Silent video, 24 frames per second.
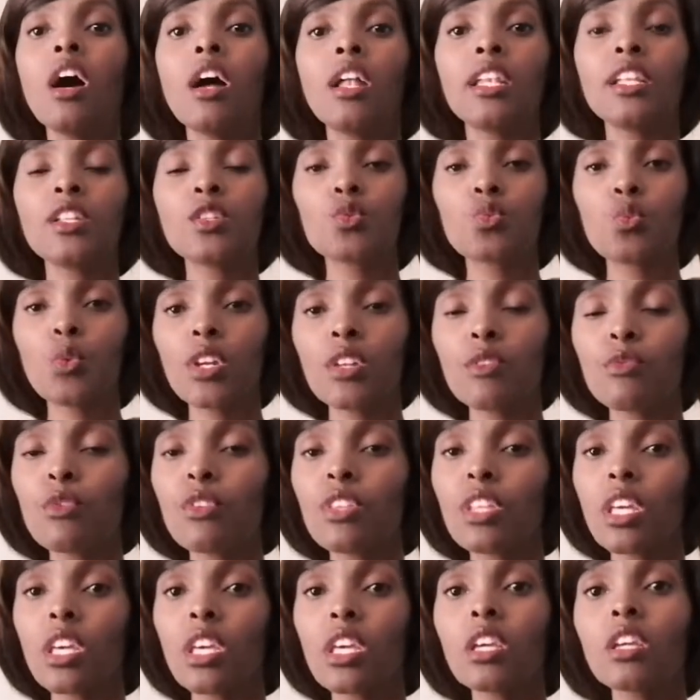Let's wait for
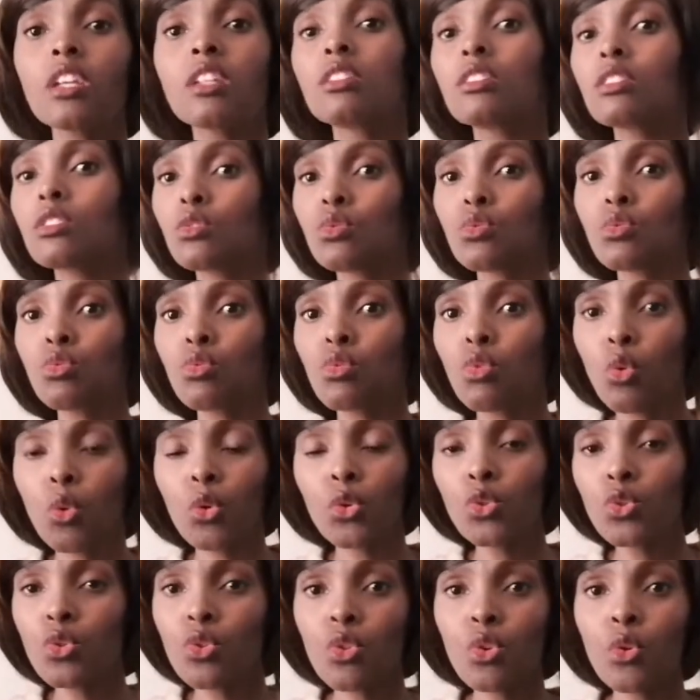the kids to go
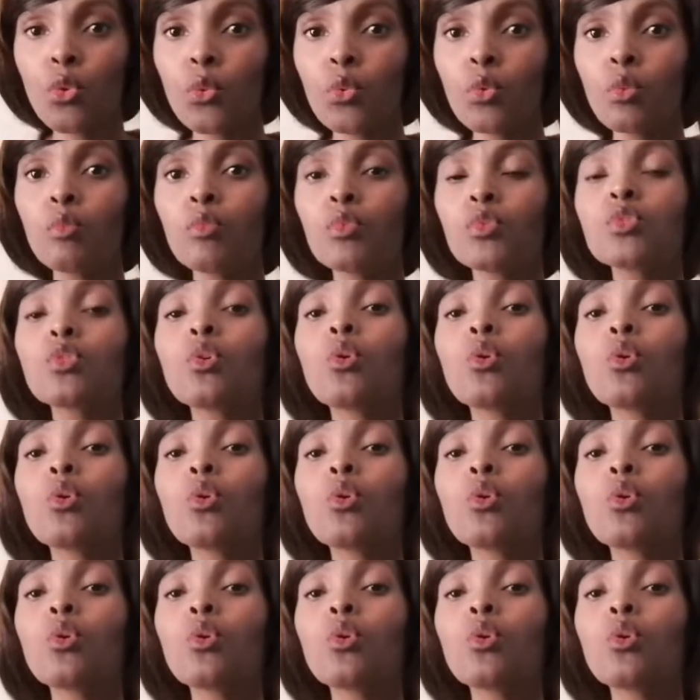to their rooms,